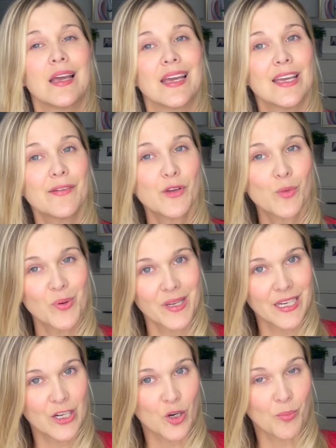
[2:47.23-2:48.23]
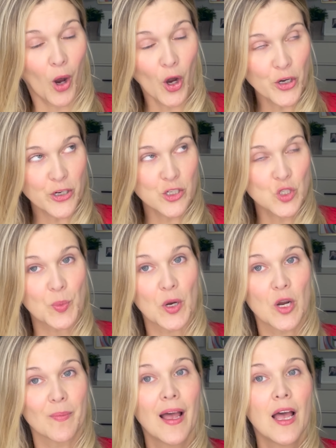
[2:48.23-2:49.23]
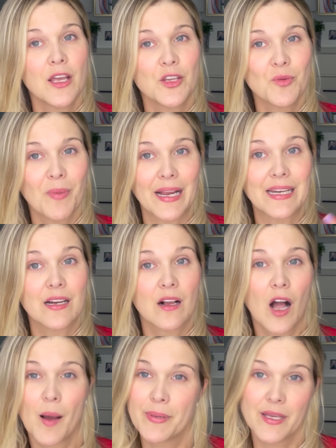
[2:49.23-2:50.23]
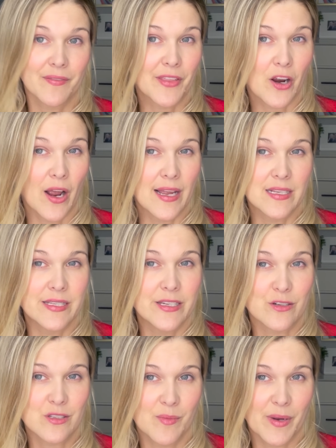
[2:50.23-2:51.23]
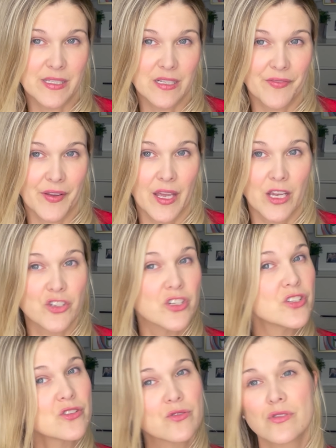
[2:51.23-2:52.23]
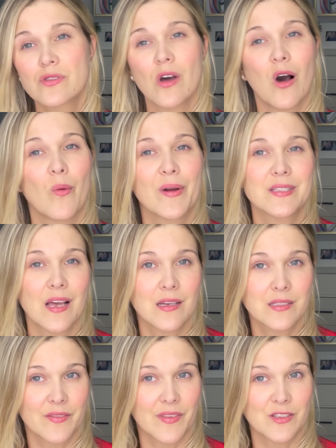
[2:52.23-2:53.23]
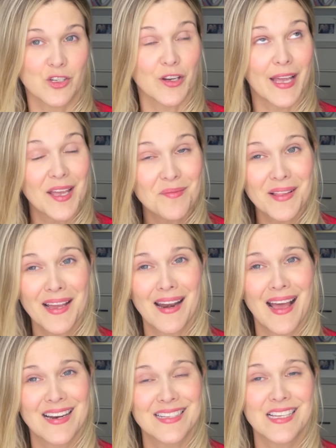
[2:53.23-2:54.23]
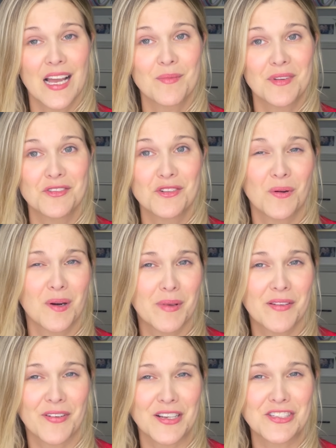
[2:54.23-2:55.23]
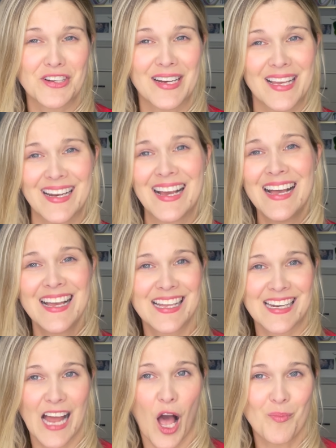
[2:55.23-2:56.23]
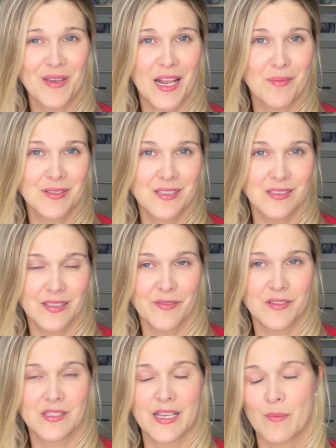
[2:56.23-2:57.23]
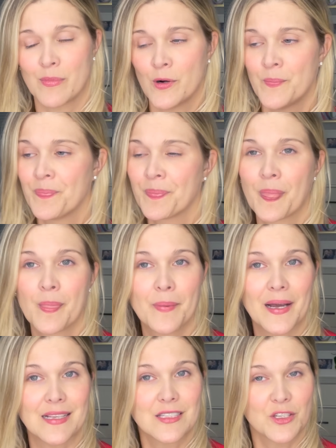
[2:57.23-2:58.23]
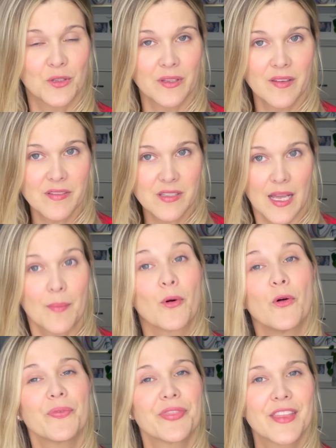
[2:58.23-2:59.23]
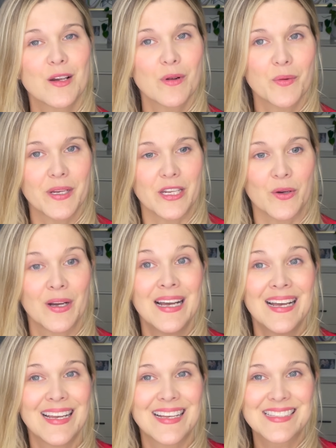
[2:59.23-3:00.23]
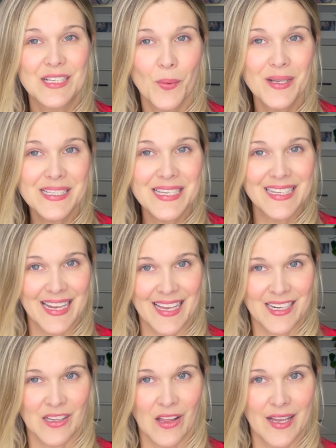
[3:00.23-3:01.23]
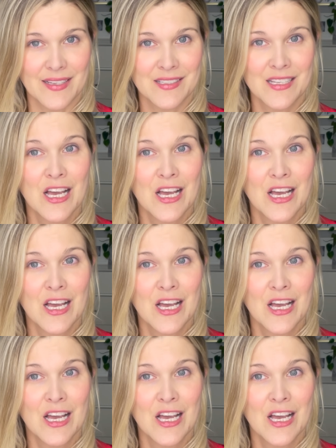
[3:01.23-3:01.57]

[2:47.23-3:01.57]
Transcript: If you're bringing in your partner's sperm, you might need a copy of their ID or some identification. So just always ask if that's your game plan ahead of time, because you don't wanna be frustrated not being able to leave the sample. But so you leave the sample, then what do? It's going to get analyzed.